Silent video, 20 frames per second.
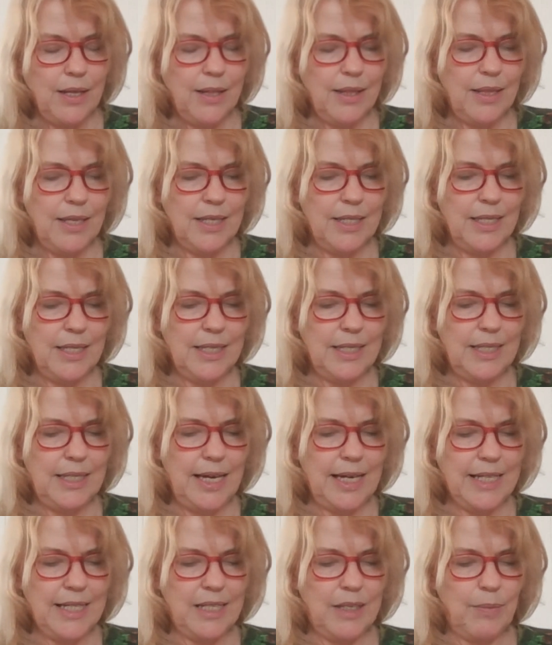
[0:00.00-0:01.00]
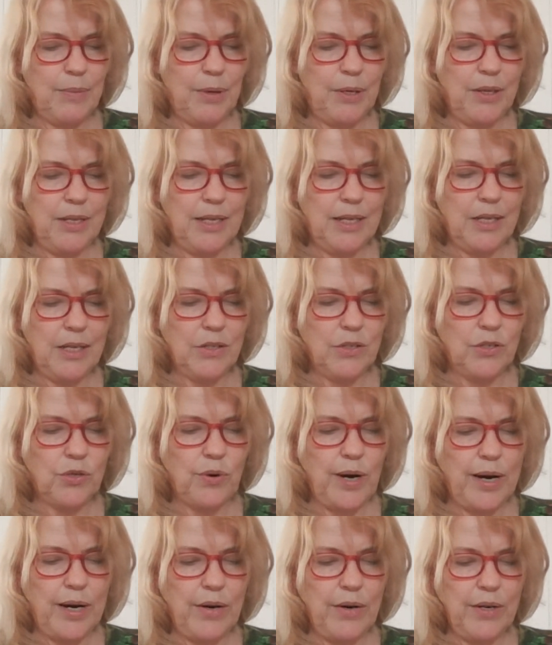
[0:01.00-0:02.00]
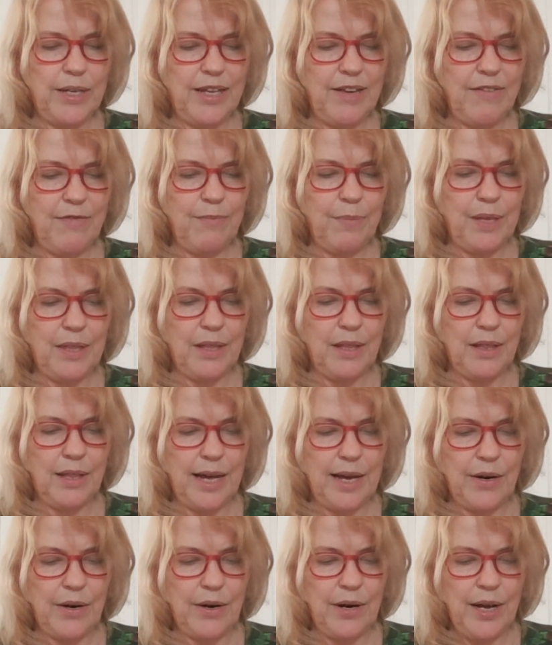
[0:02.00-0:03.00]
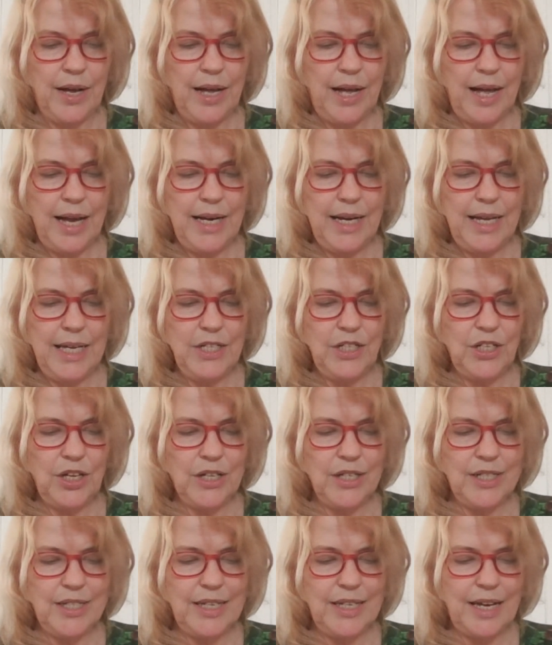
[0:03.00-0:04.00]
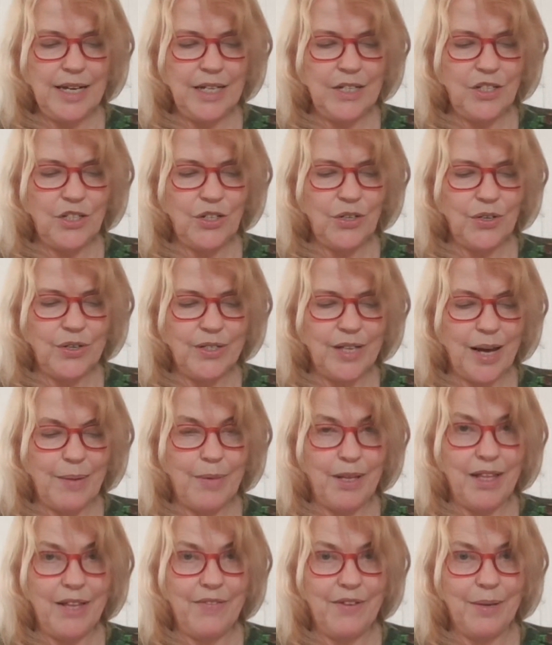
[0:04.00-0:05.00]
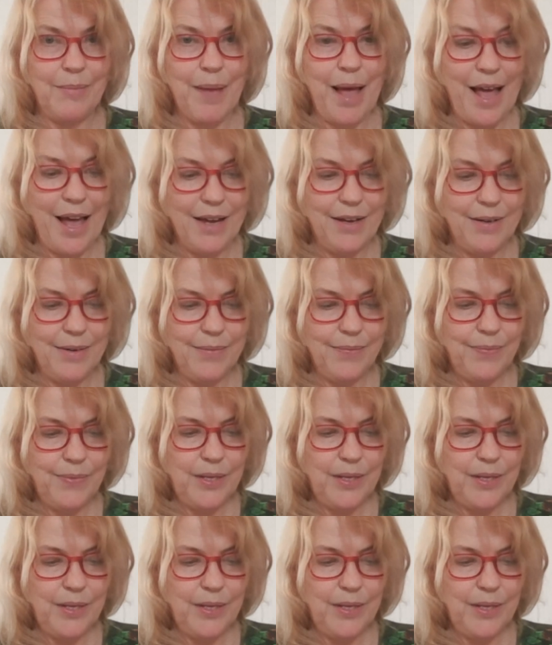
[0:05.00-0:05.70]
The detestable little traitor! Give me the letter, and he shall see it as sure as I'm a living man.